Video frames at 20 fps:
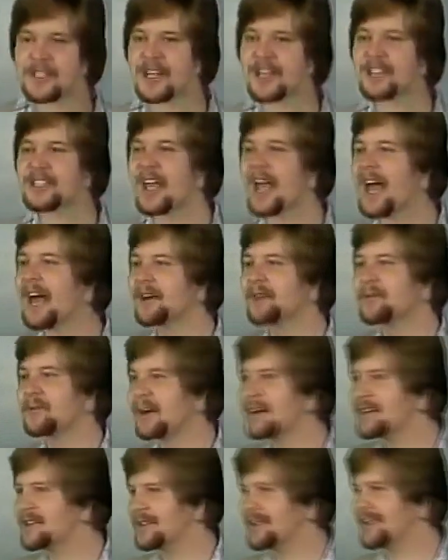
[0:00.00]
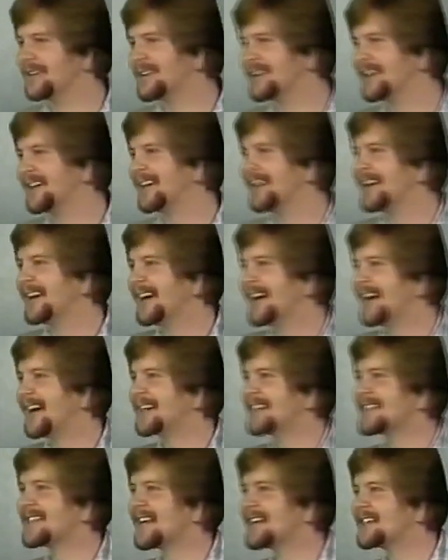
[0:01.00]
such adoration,
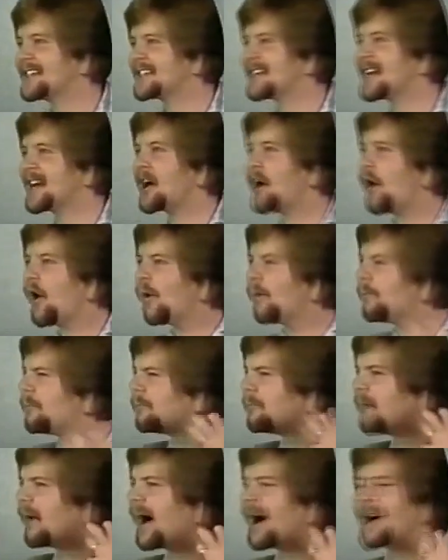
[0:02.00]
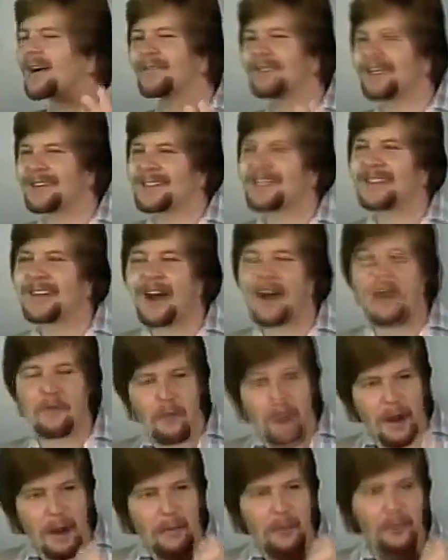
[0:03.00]
as they say, oh, marvelous
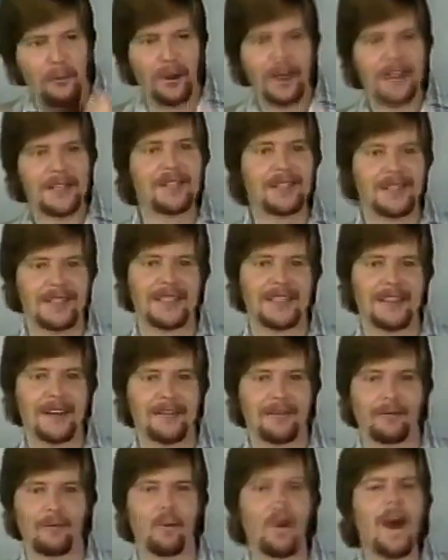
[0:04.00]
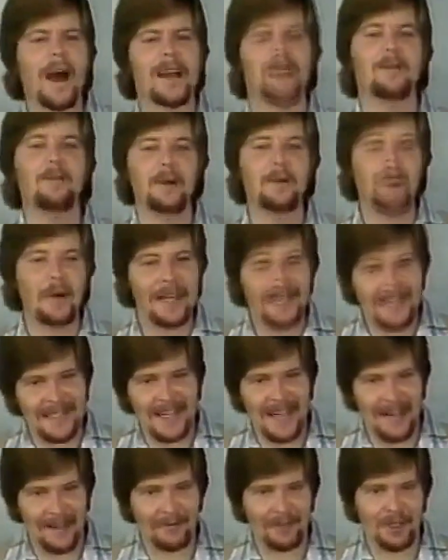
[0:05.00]
God, what a precious gift. Why did we wait
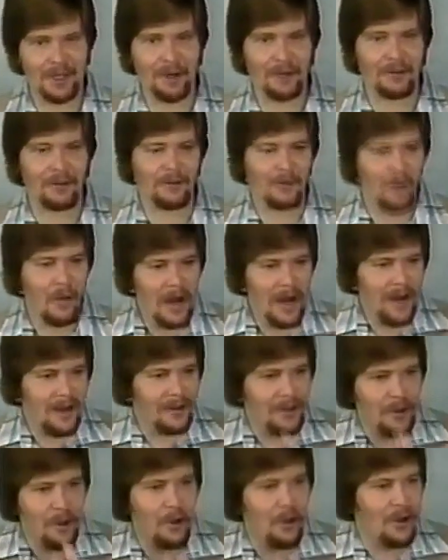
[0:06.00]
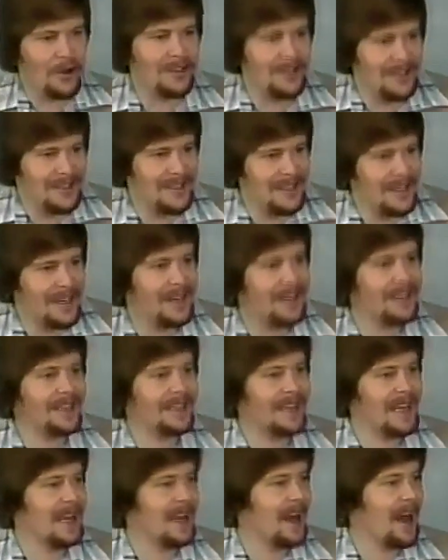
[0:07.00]
to have children? What a gorgeous little
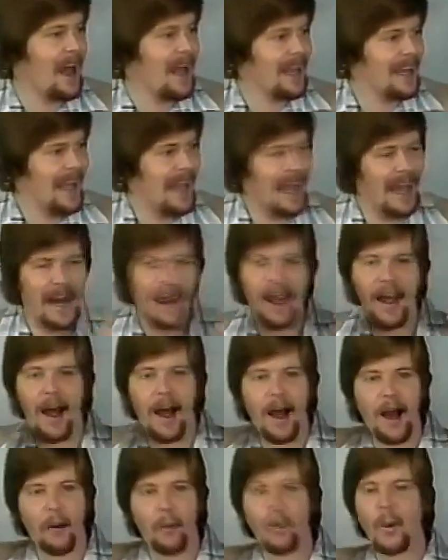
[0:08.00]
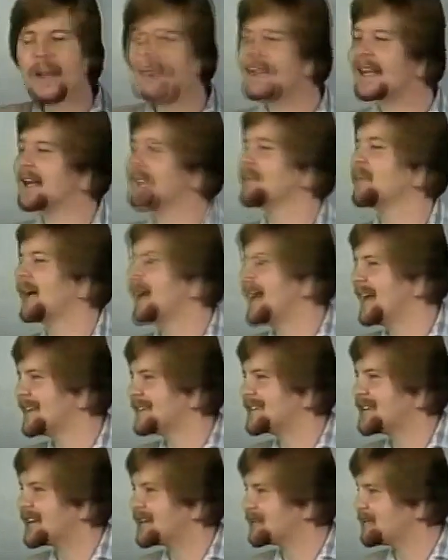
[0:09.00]
kid. I can't wait to get my
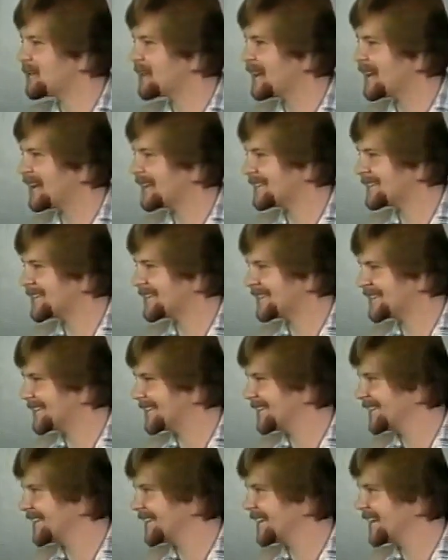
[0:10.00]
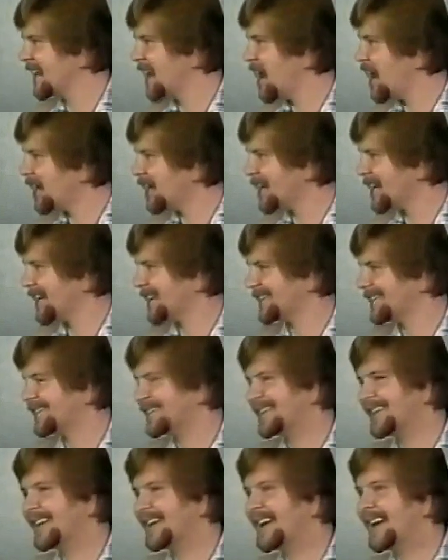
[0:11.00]
hands on you again. So hug you.
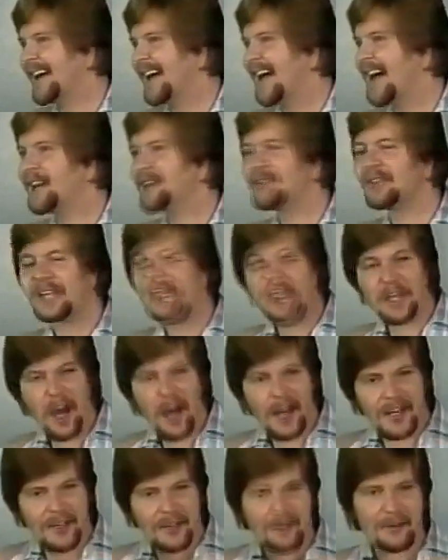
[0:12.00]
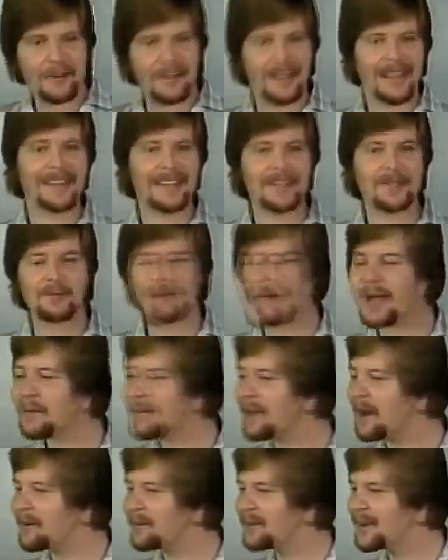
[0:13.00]
And you think, God, do you think this way
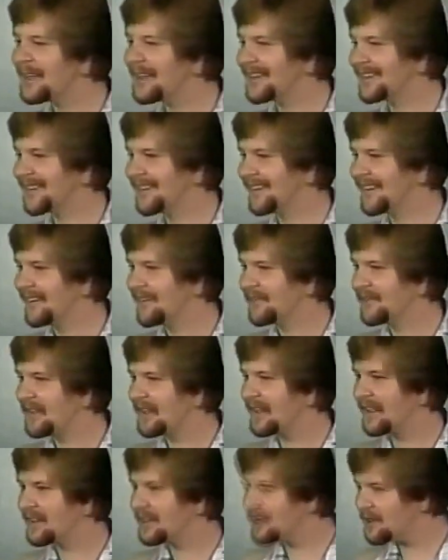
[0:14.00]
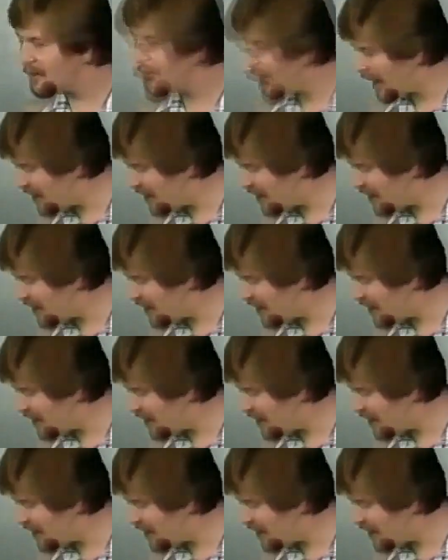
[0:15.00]
about me? Do you,